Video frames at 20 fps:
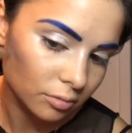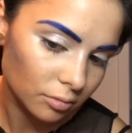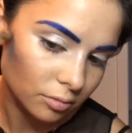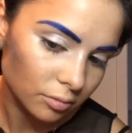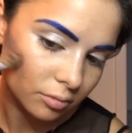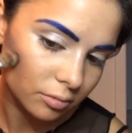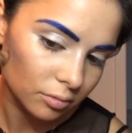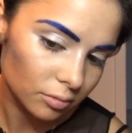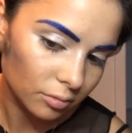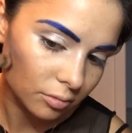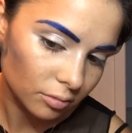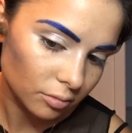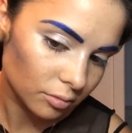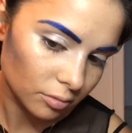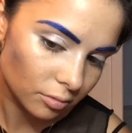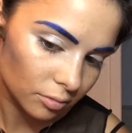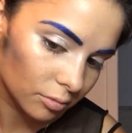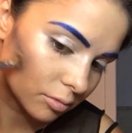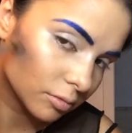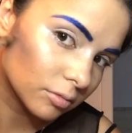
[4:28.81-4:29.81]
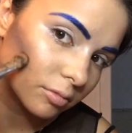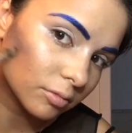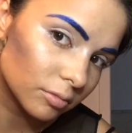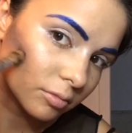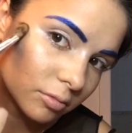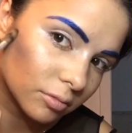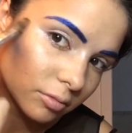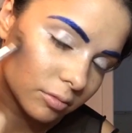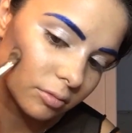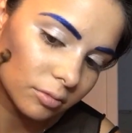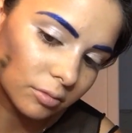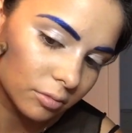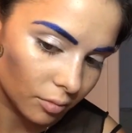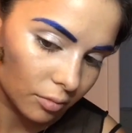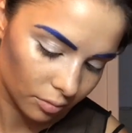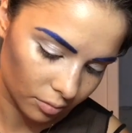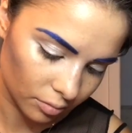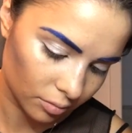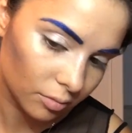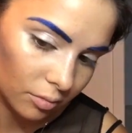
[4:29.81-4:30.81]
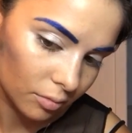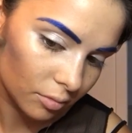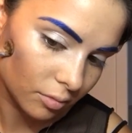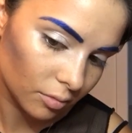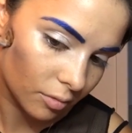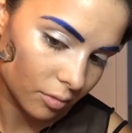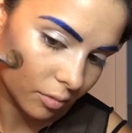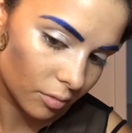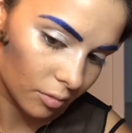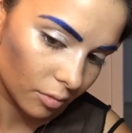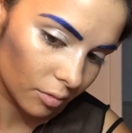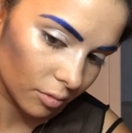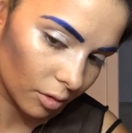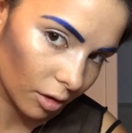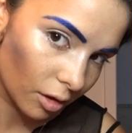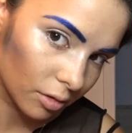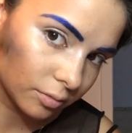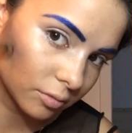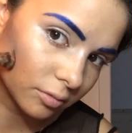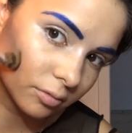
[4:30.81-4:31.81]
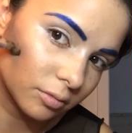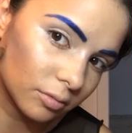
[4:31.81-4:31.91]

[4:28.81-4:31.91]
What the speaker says: blue or navy blue. And they're going to help